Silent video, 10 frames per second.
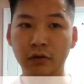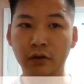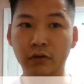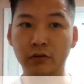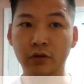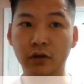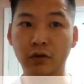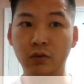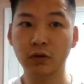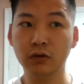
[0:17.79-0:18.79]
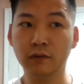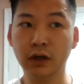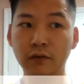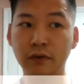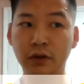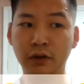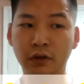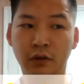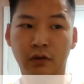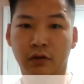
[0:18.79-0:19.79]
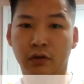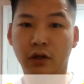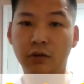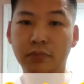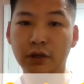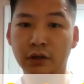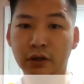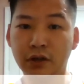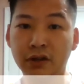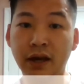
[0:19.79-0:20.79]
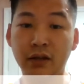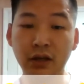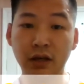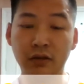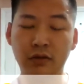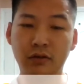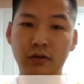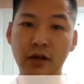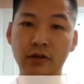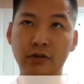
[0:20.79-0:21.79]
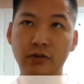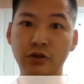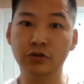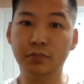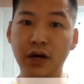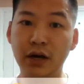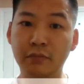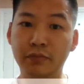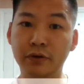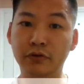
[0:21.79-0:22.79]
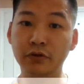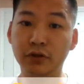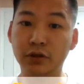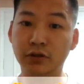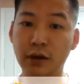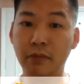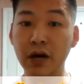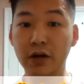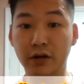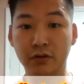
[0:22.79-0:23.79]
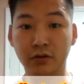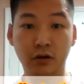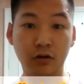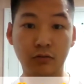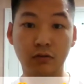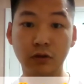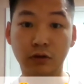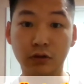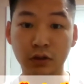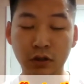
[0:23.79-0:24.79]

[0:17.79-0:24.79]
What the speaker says: In the world of coffee, cupping is a technique that is used by producers and buyers all over the world.